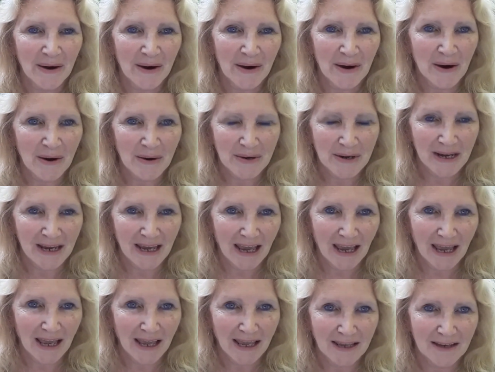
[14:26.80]

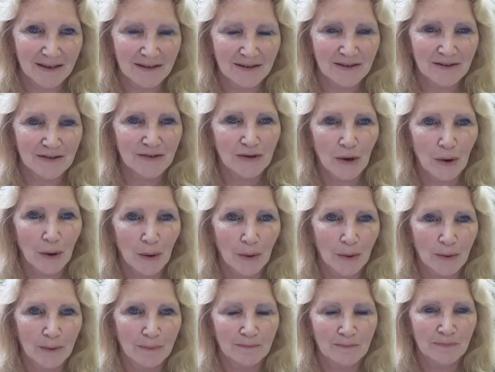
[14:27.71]
Okay, so
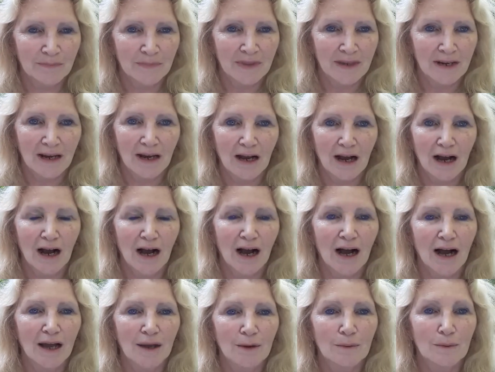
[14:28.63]

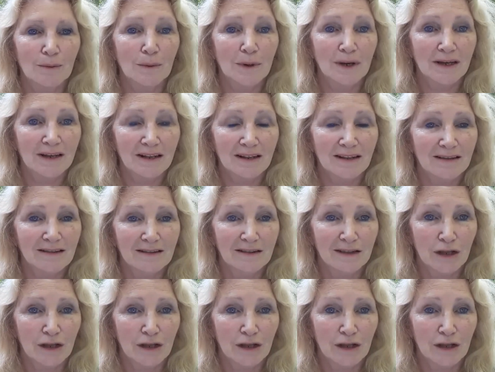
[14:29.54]
I will